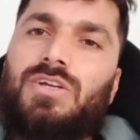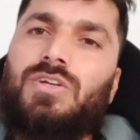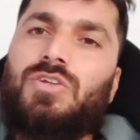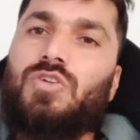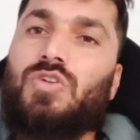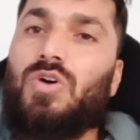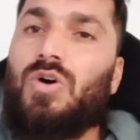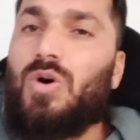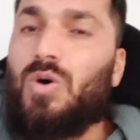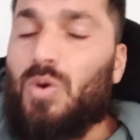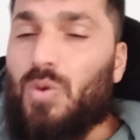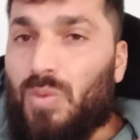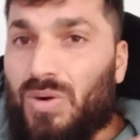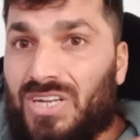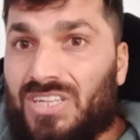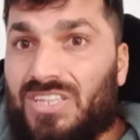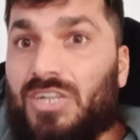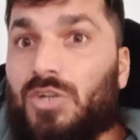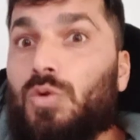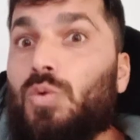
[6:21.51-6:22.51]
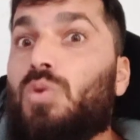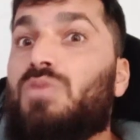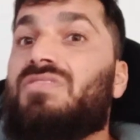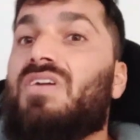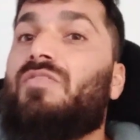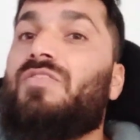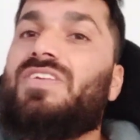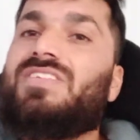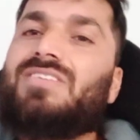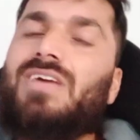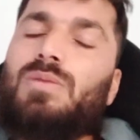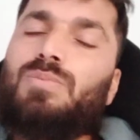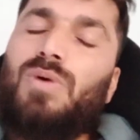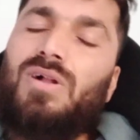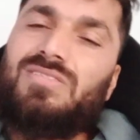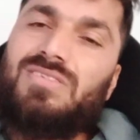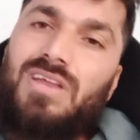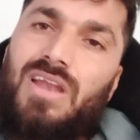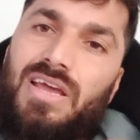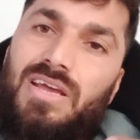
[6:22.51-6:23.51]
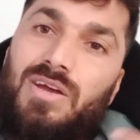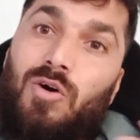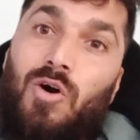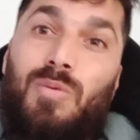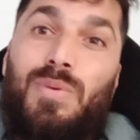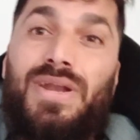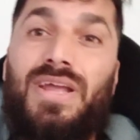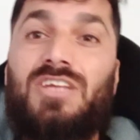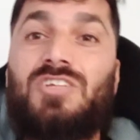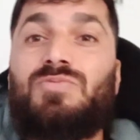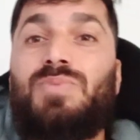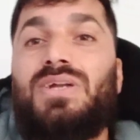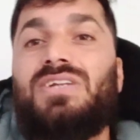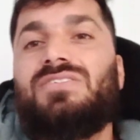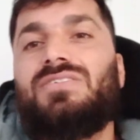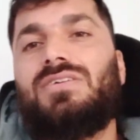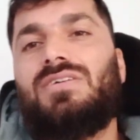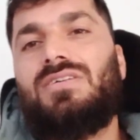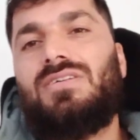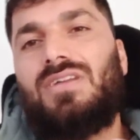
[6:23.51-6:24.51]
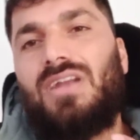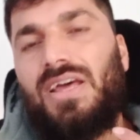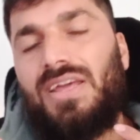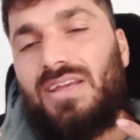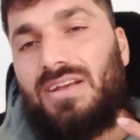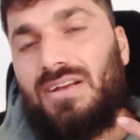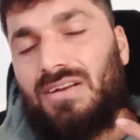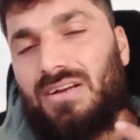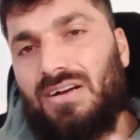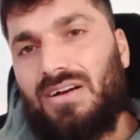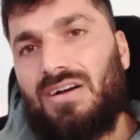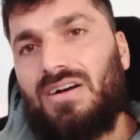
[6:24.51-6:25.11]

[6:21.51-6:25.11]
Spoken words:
So what are the tools of fiscal policy like government expenditure, like